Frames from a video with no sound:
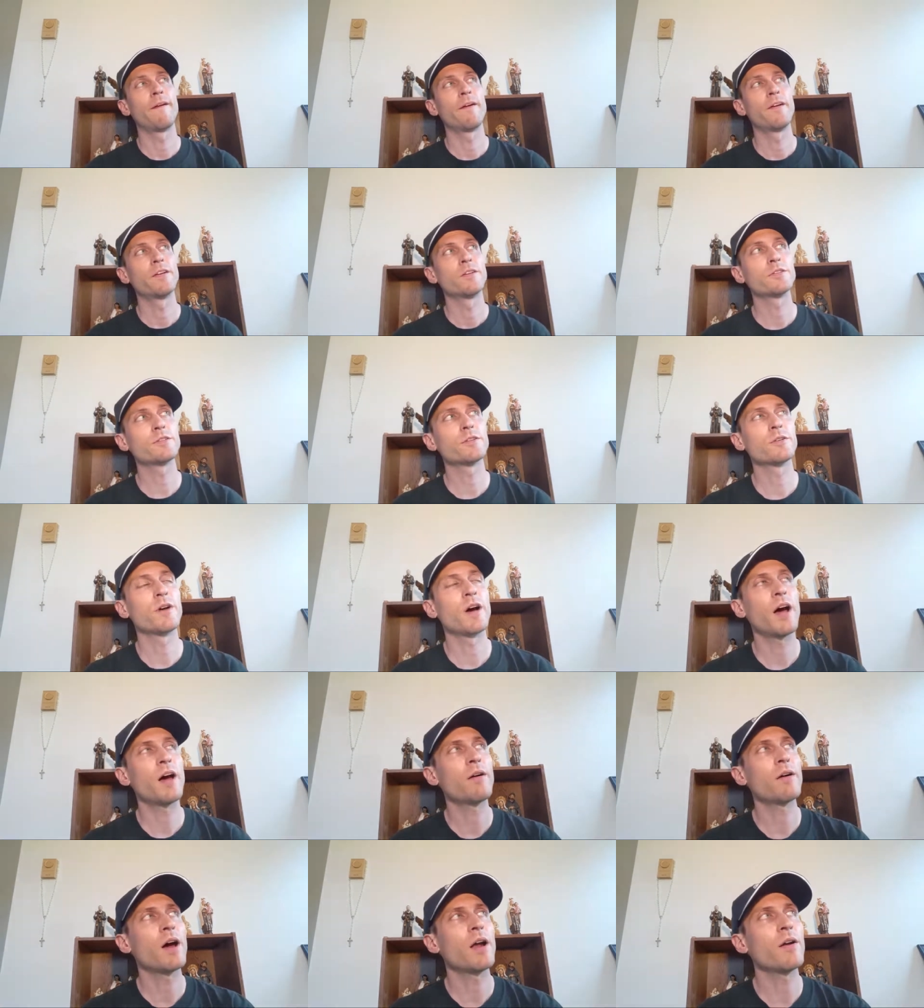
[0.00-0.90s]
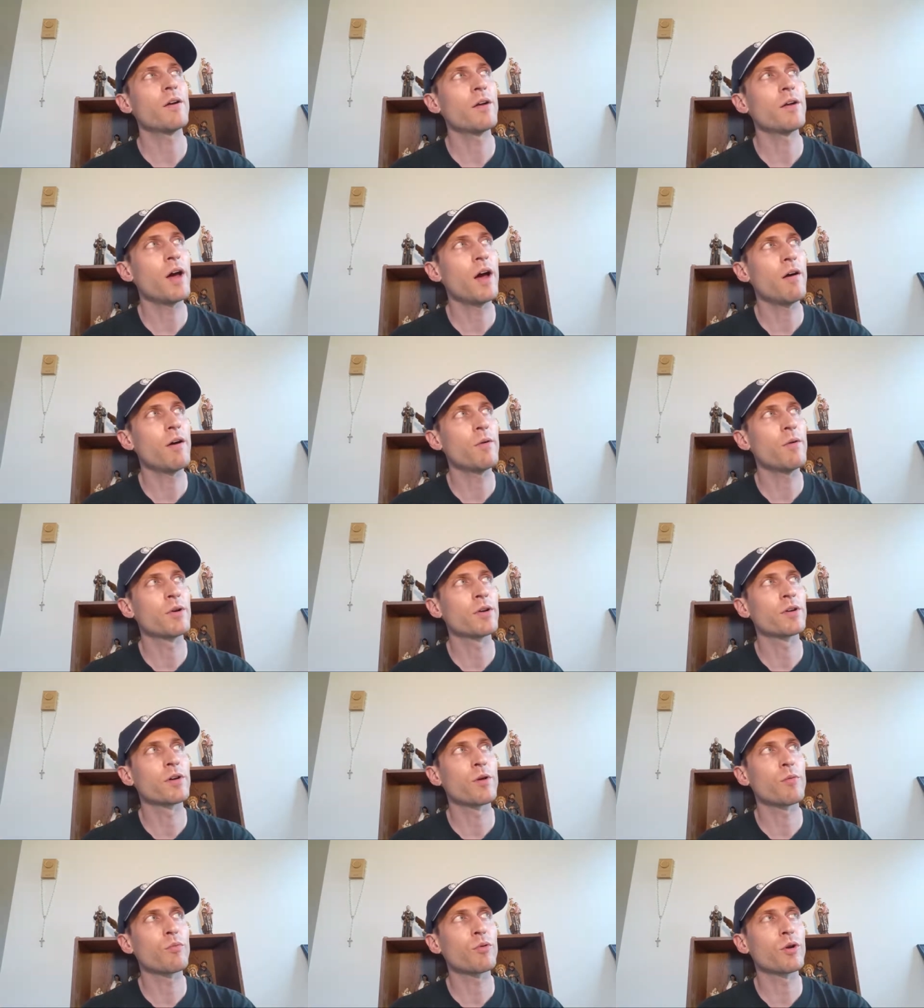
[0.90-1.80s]
so I, I, don't know how I want
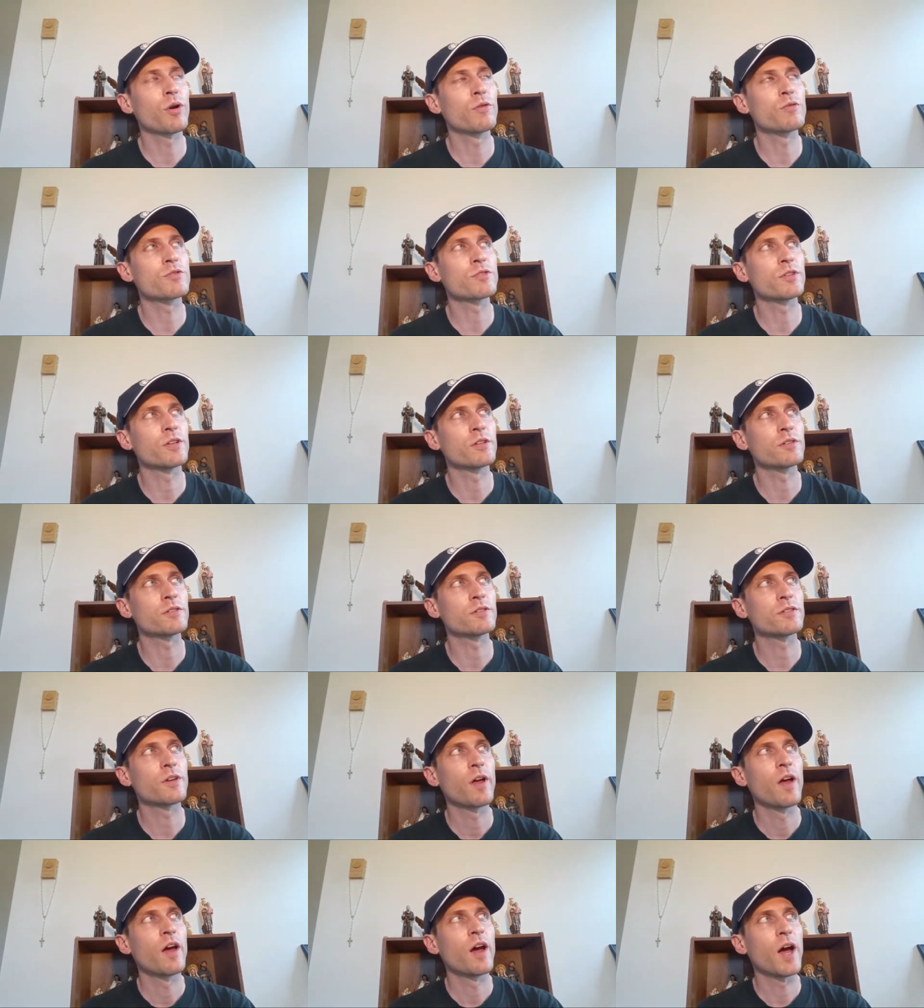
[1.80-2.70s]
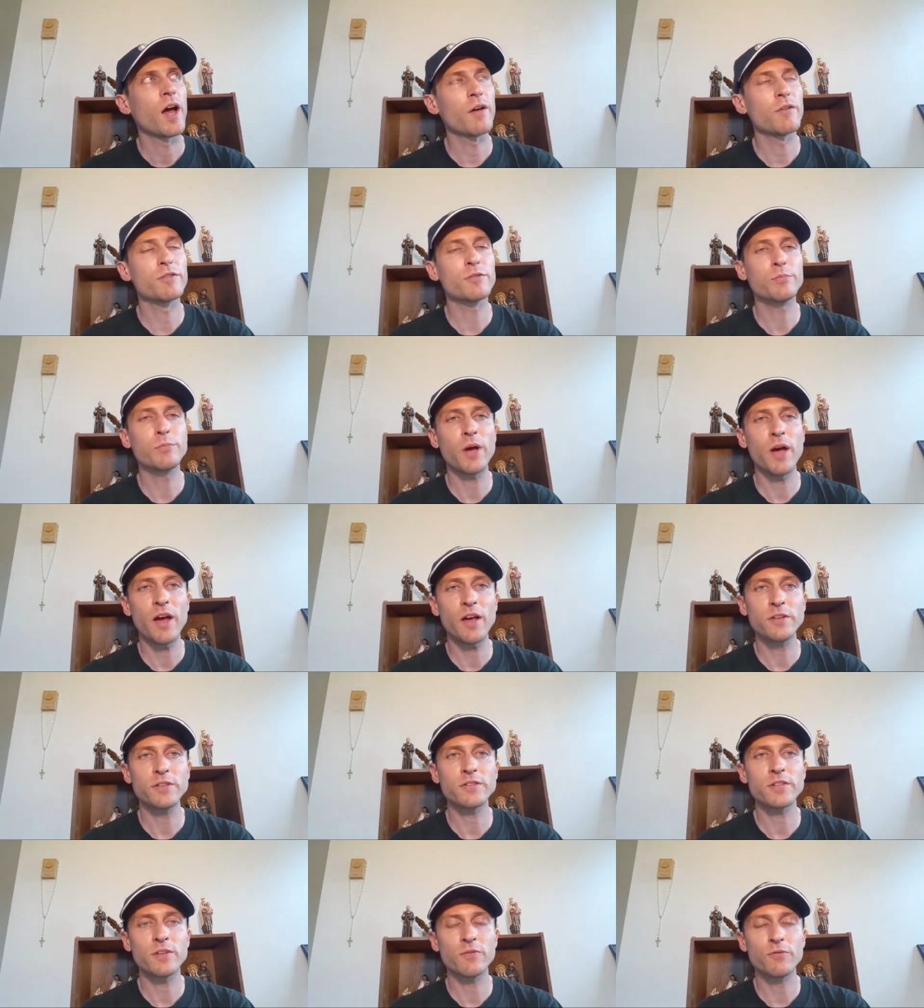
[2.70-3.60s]
to approach this. I was
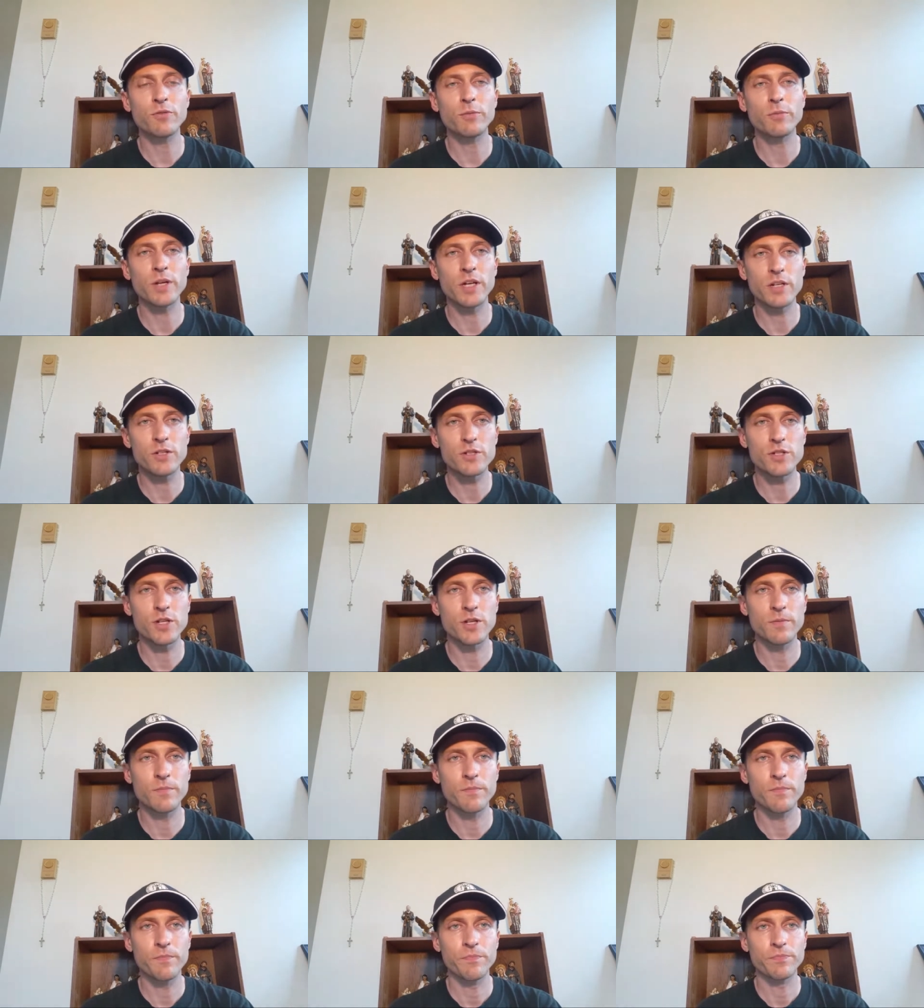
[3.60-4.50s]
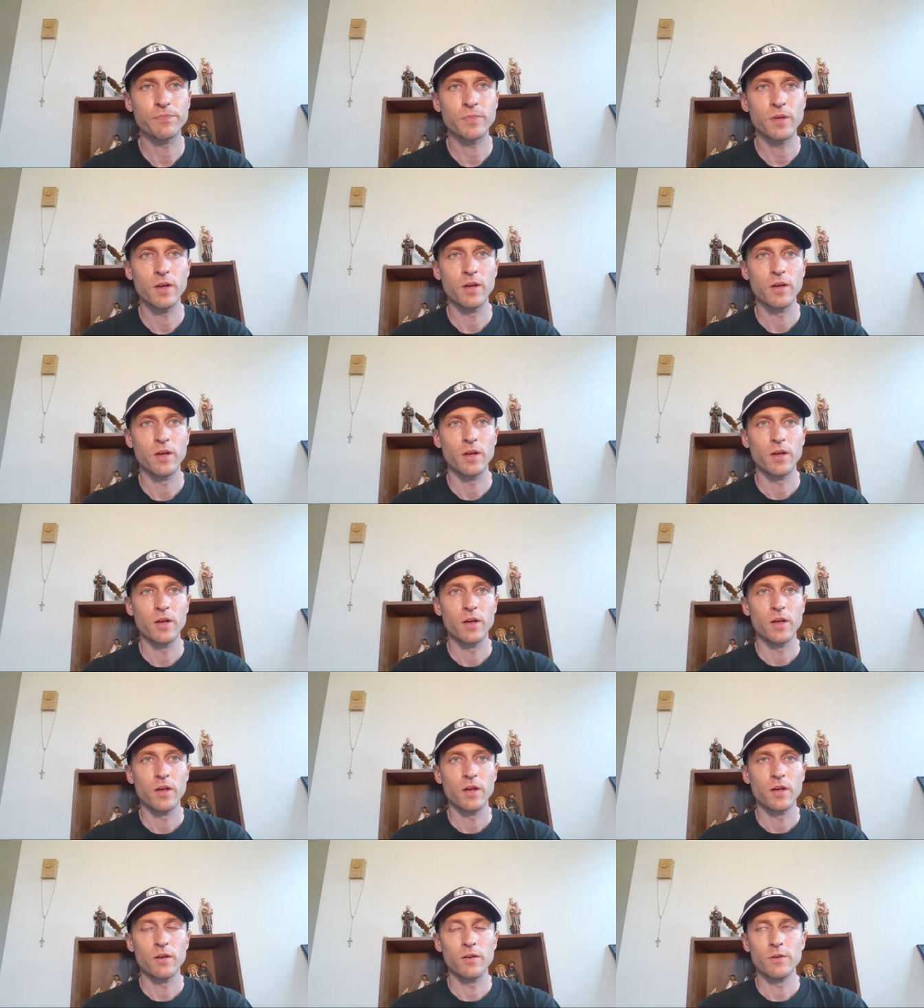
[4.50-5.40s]
passed information
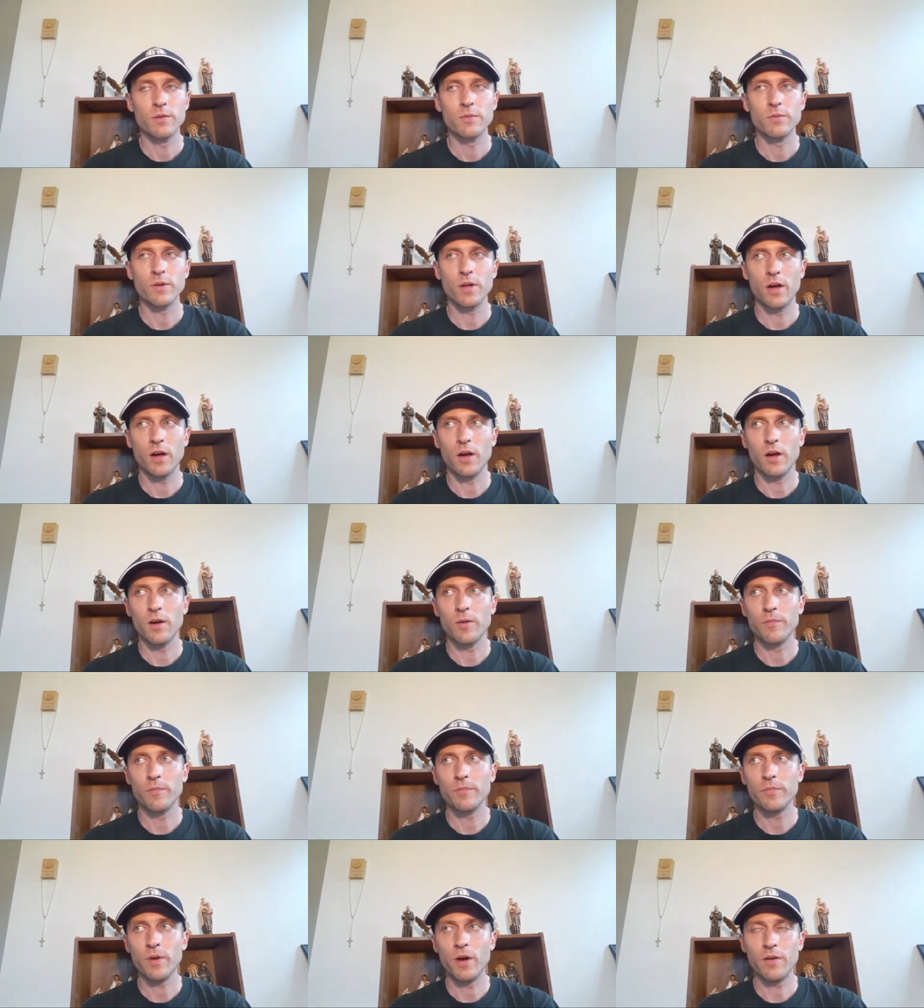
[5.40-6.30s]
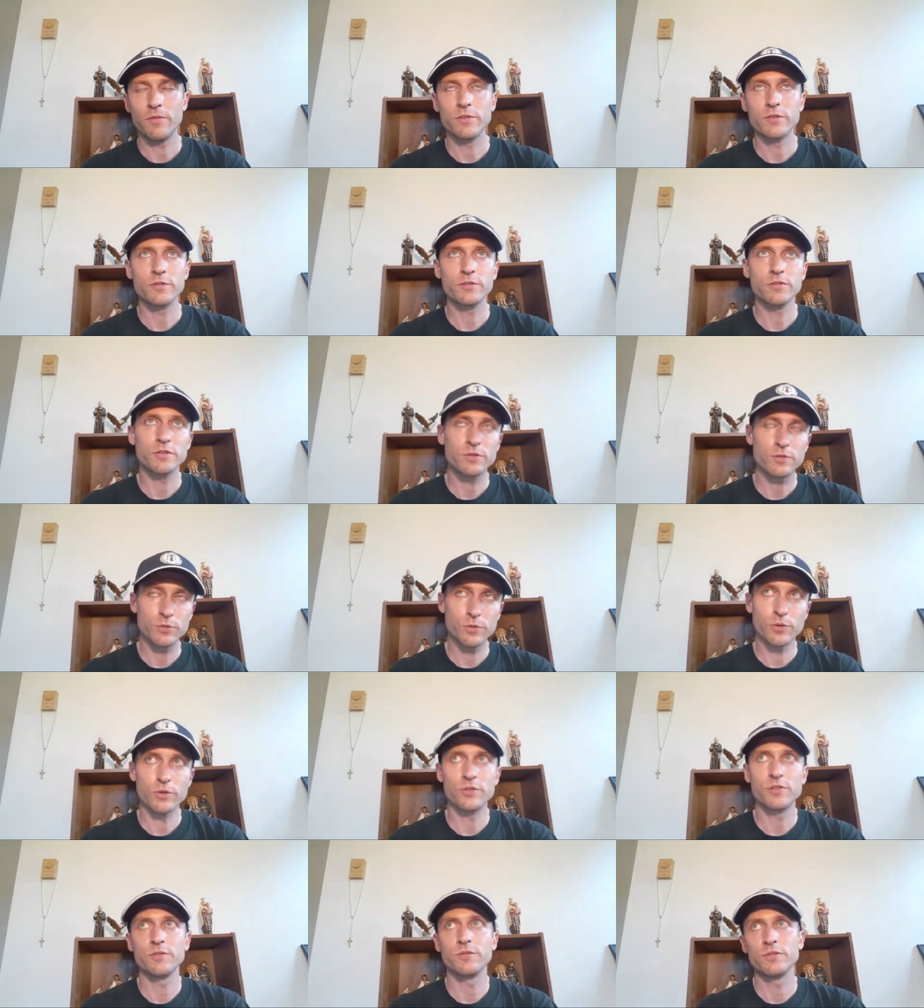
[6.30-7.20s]
um, obviously
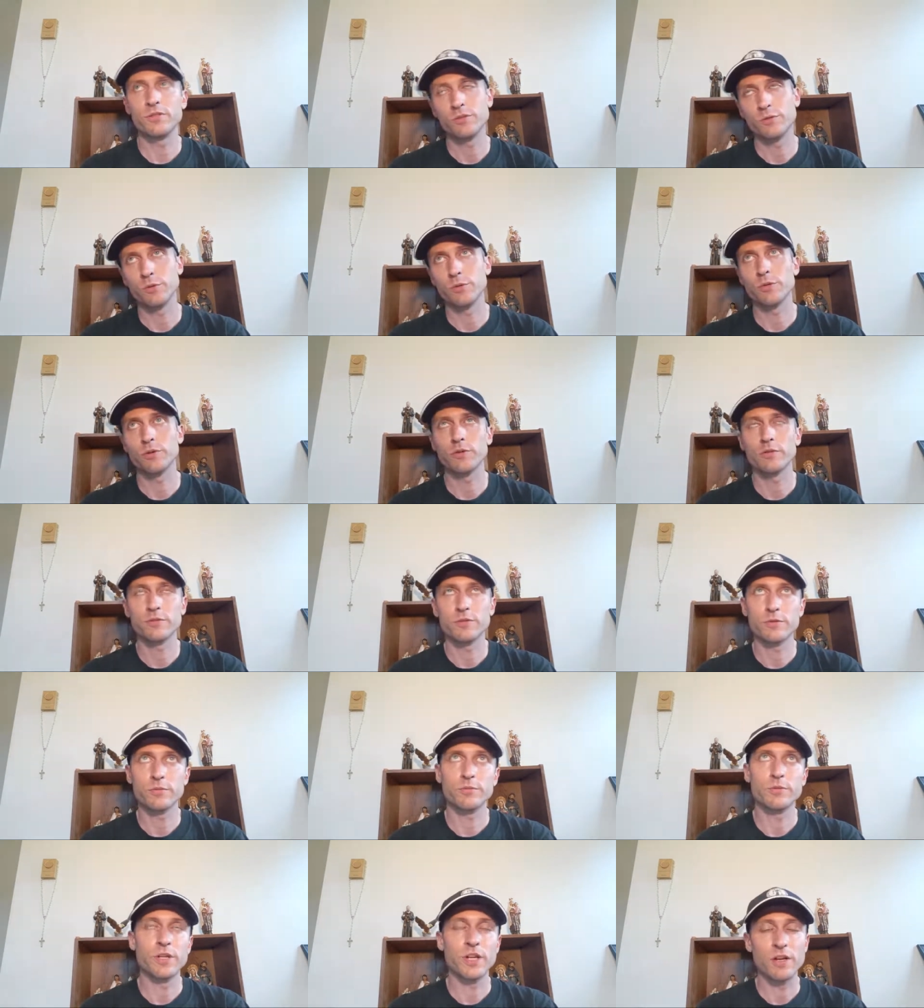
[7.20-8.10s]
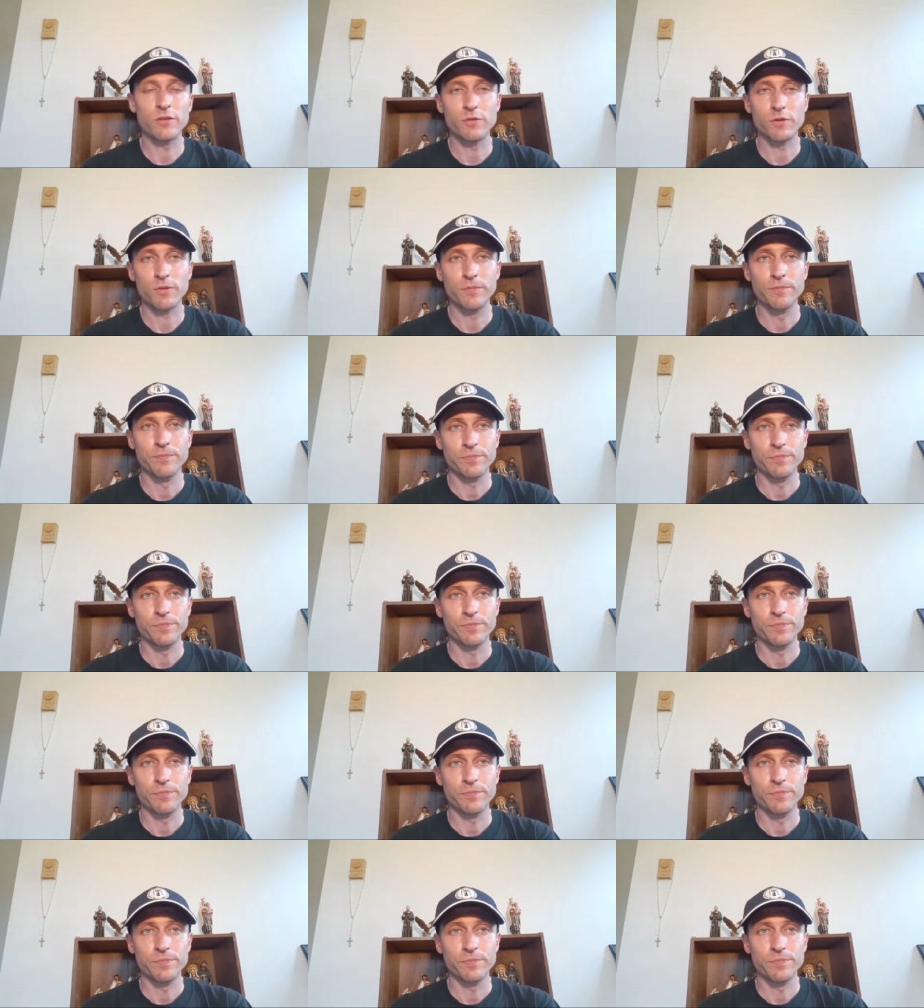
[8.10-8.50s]
source of a source, whatever,